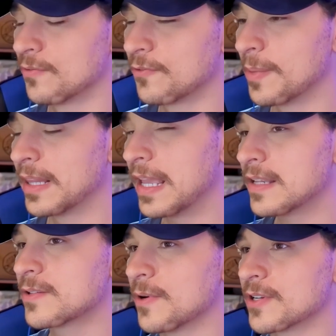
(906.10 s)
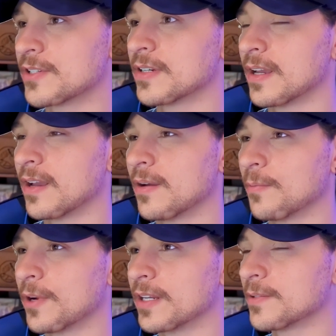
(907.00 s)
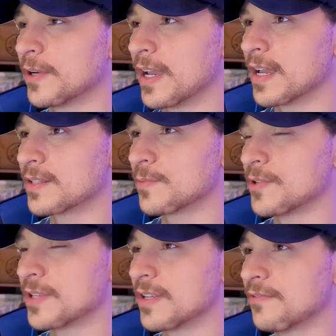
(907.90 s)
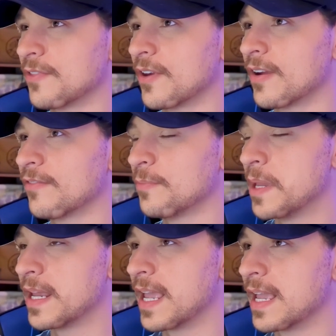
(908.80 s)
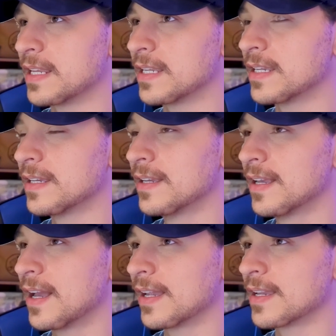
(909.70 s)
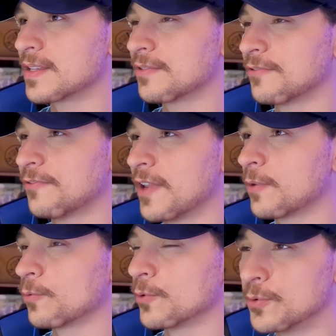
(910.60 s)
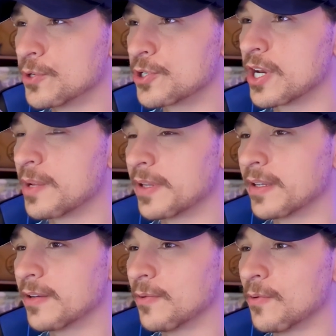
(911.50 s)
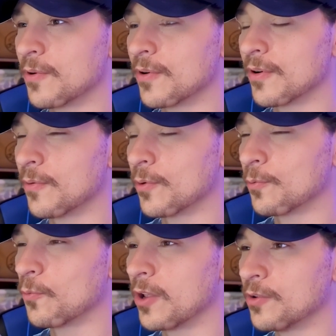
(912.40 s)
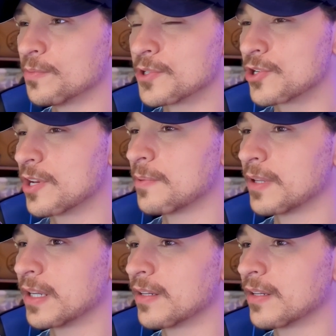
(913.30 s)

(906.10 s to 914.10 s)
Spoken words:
for my last question, what I did want to ask was if there have been any, I guess, Faerun-shaping or realms-shaping